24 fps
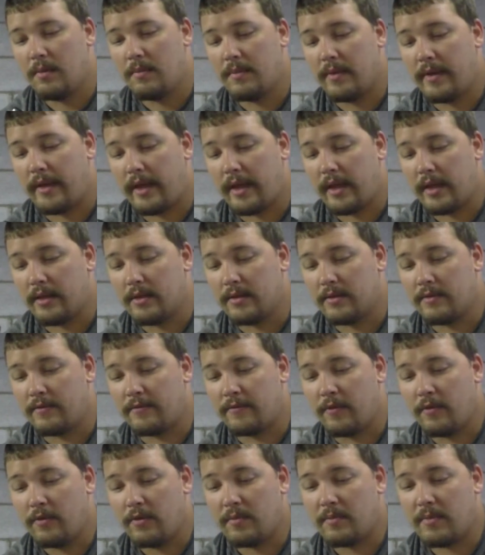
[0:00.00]
And
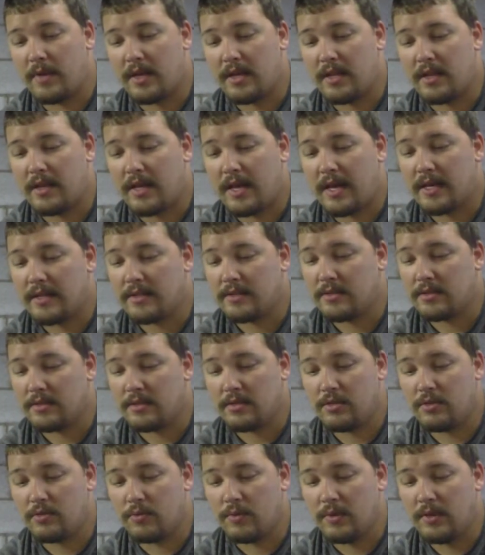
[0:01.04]
for the money, guys,
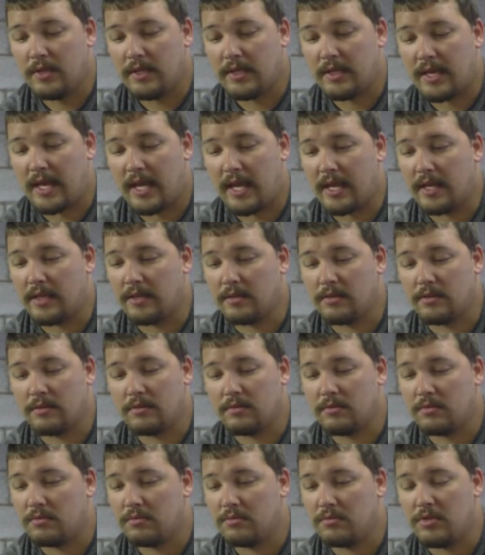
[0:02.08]
you
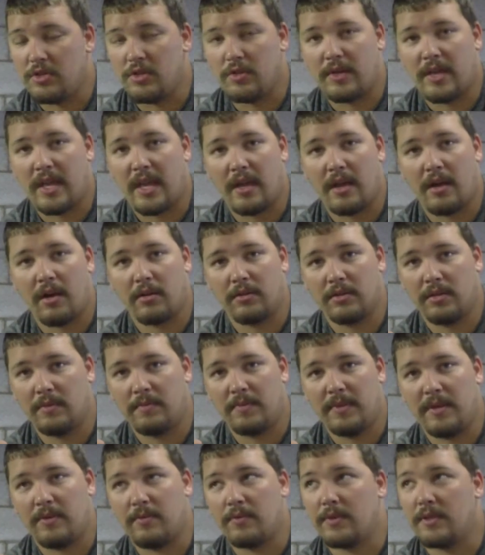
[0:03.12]
can't hardly
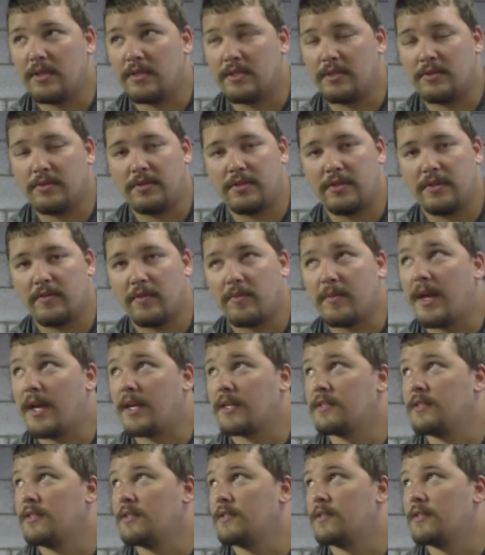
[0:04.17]
beat one of these little Silver
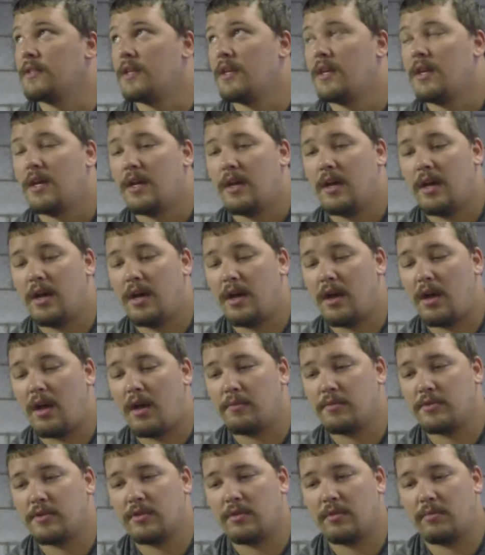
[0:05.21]
Maxes. I'm
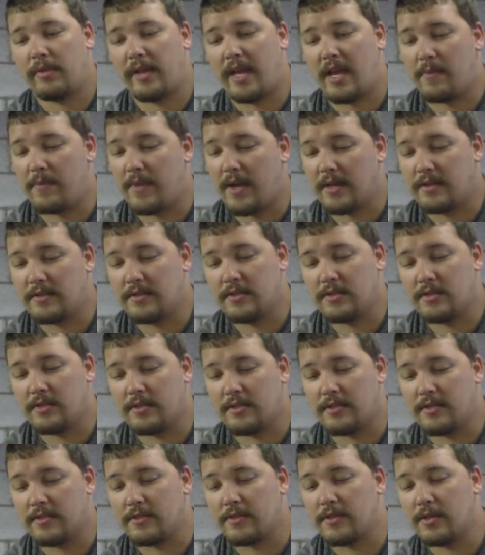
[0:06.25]
sure the Black Max is
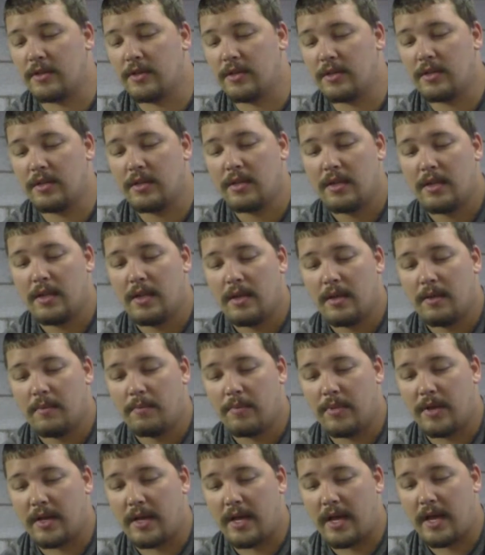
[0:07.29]
just as good,
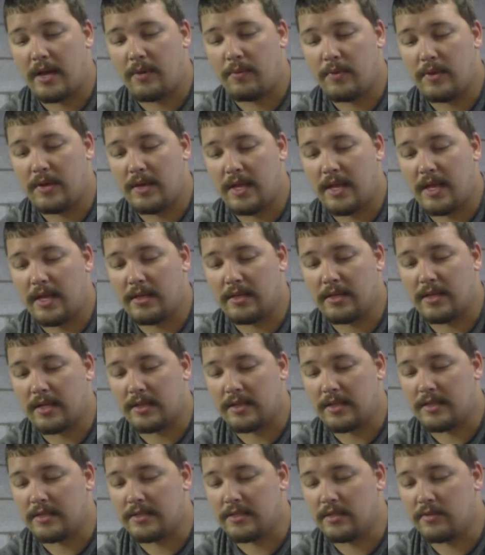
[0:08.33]
but I went ahead and got
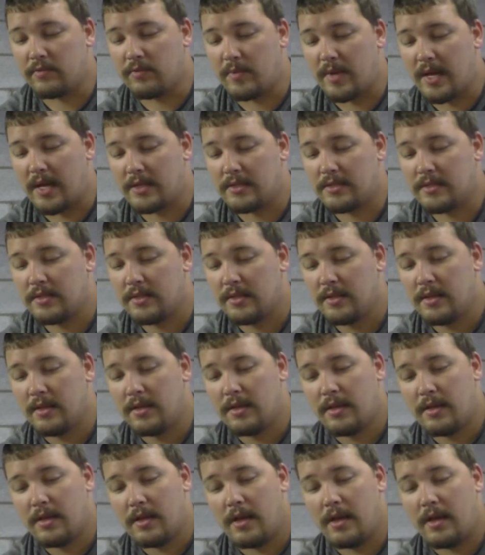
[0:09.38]
the Silver Max
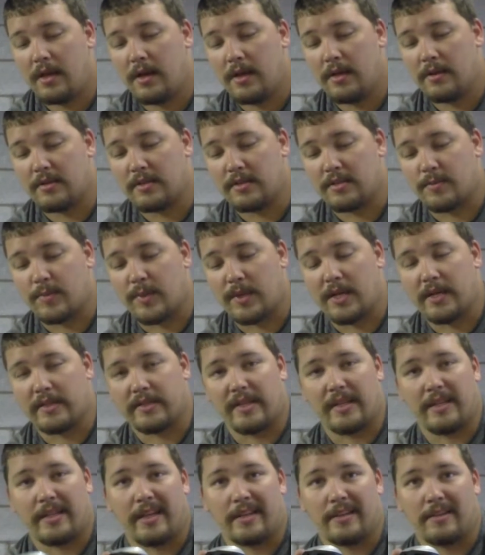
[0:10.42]
just because
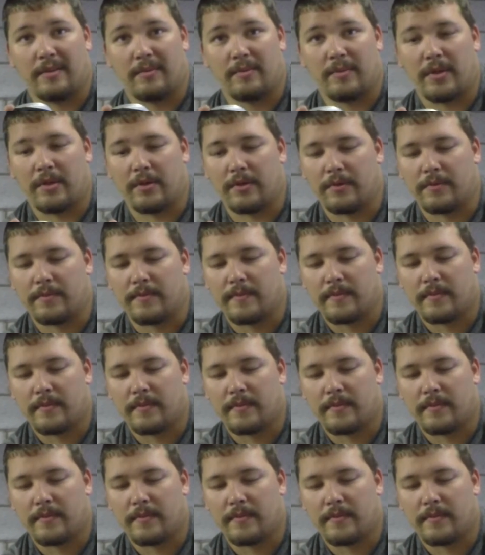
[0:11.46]
I liked it better.